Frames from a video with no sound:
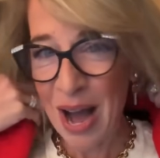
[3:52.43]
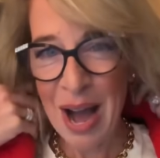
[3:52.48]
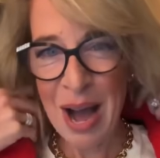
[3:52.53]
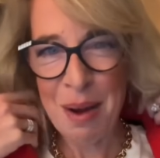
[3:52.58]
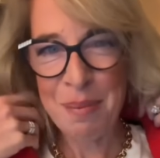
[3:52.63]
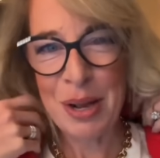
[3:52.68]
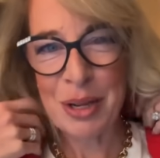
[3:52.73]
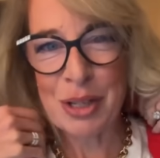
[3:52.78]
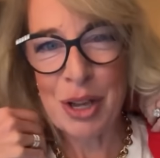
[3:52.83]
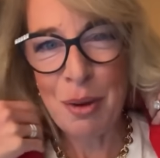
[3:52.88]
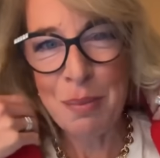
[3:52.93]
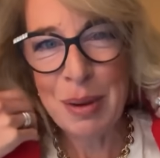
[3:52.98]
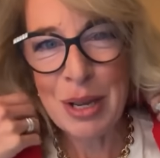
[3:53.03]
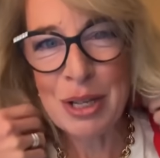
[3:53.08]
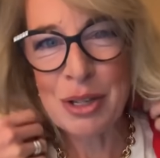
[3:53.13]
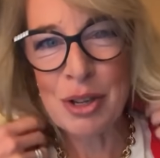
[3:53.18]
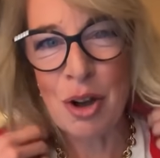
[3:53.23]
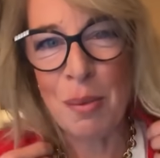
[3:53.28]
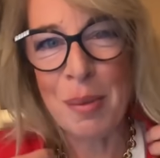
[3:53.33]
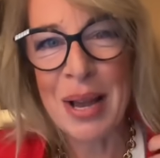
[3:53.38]
Let's go
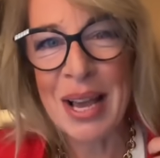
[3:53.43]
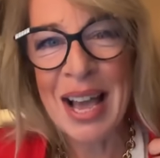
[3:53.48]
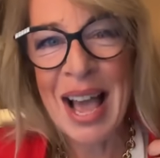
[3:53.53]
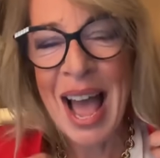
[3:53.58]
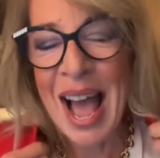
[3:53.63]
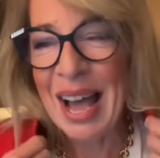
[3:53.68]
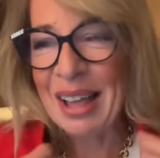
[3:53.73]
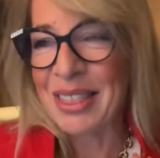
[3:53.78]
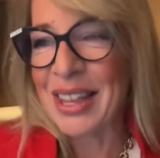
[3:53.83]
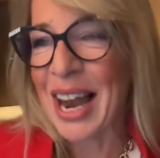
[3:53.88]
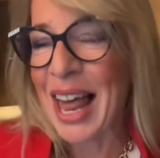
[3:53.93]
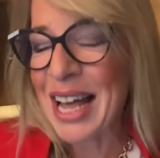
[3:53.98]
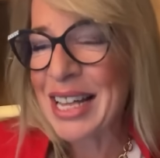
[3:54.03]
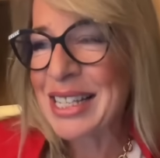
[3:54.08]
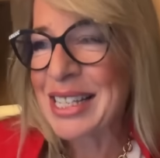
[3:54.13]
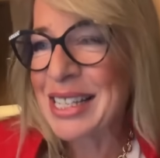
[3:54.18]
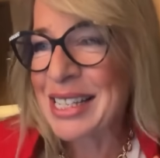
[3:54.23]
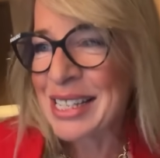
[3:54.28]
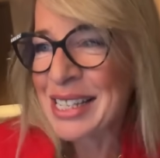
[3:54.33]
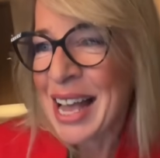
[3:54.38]
meet Tommy and the
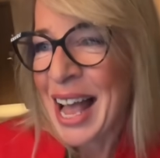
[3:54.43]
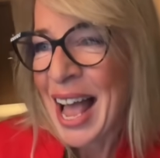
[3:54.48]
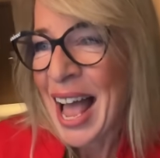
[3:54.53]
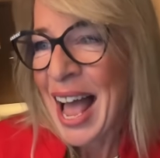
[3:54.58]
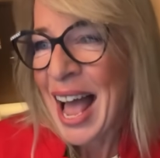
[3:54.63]
lads.